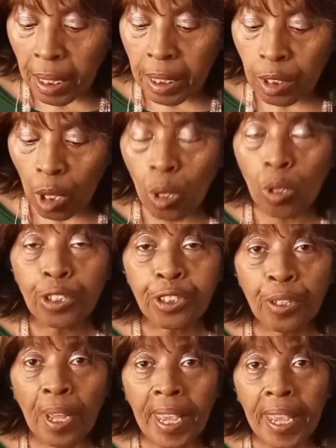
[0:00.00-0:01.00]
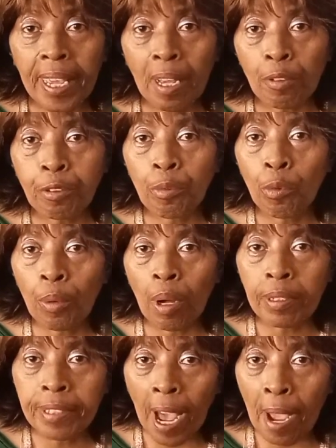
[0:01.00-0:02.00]
It helps
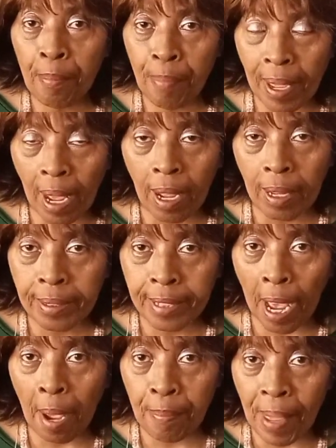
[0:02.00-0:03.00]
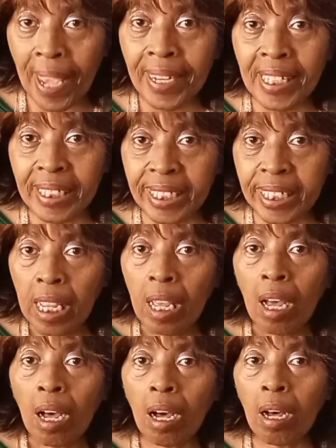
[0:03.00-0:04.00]
diabetics.
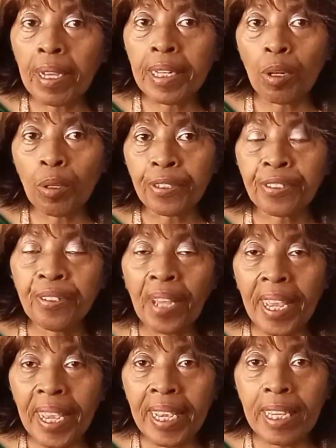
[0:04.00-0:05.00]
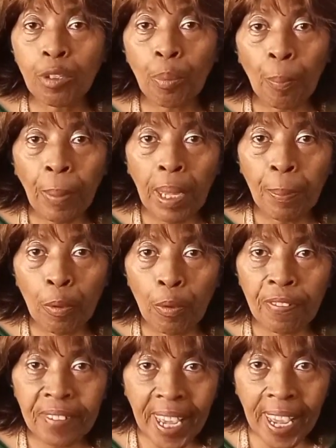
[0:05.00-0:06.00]
It also aids people
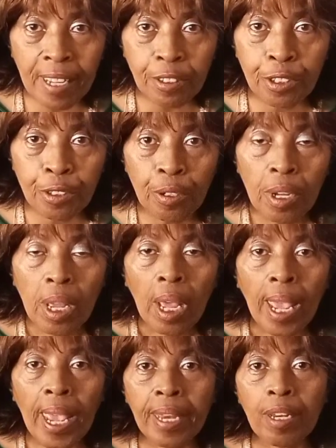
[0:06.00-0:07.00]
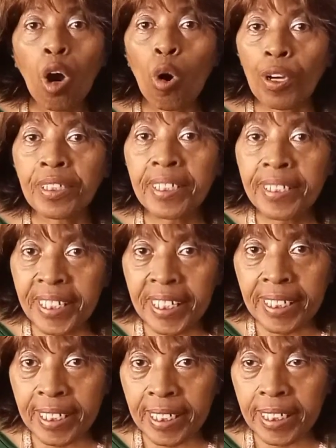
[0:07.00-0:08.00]
with cancer and heart
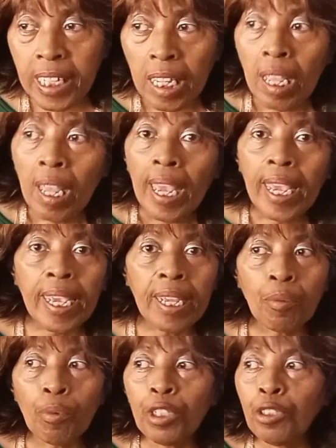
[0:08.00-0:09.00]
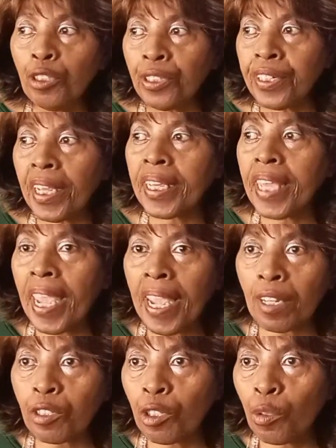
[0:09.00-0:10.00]
diseases. And when you say
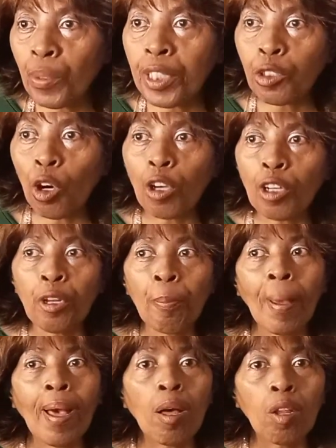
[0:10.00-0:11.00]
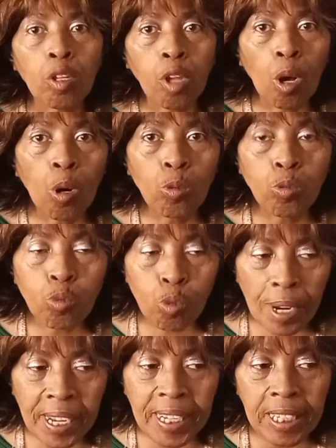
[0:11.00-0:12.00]
cancer, we're talking about a long
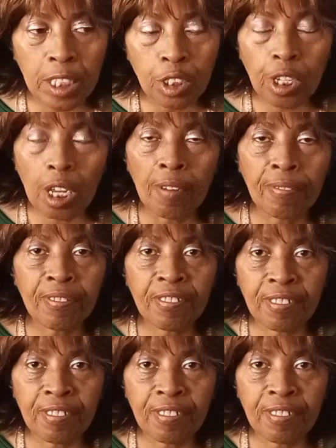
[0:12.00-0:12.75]
range of